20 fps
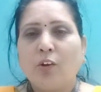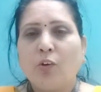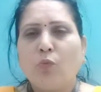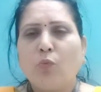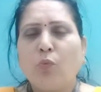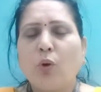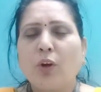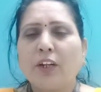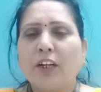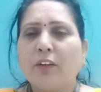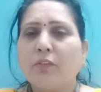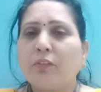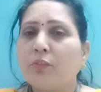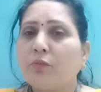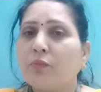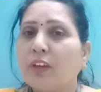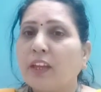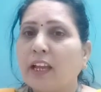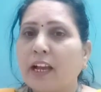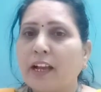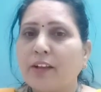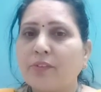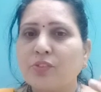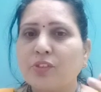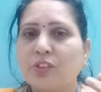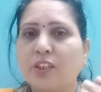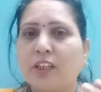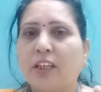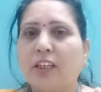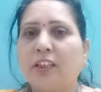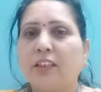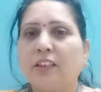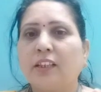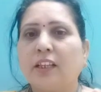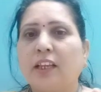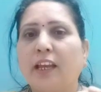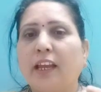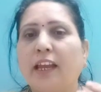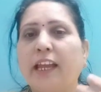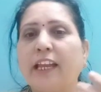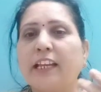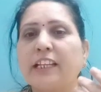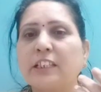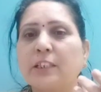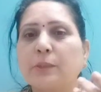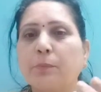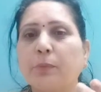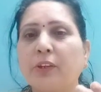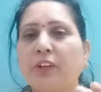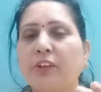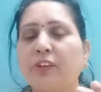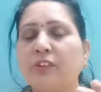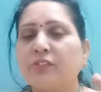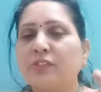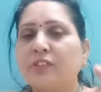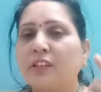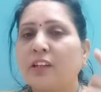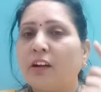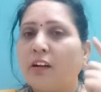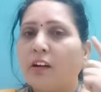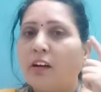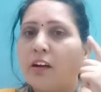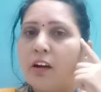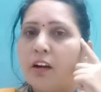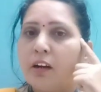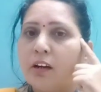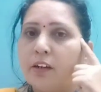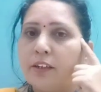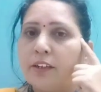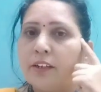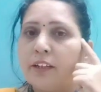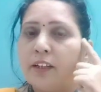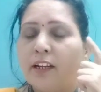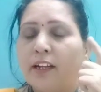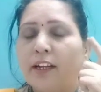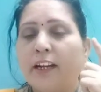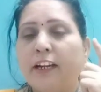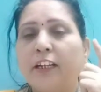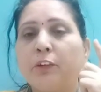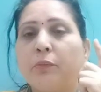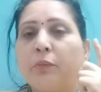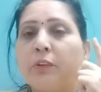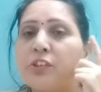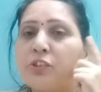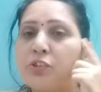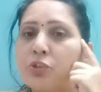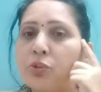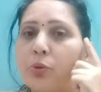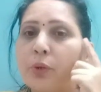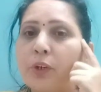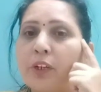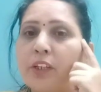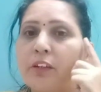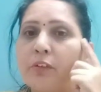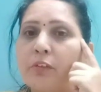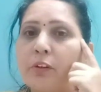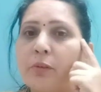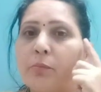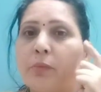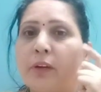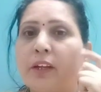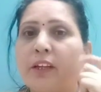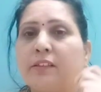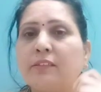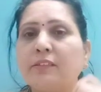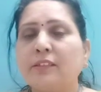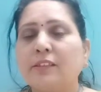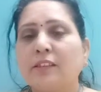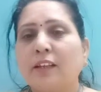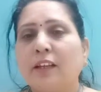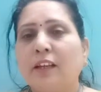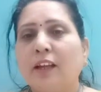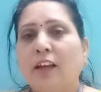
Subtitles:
Whatever we have seen, experienced, heard, it will stored in our brains.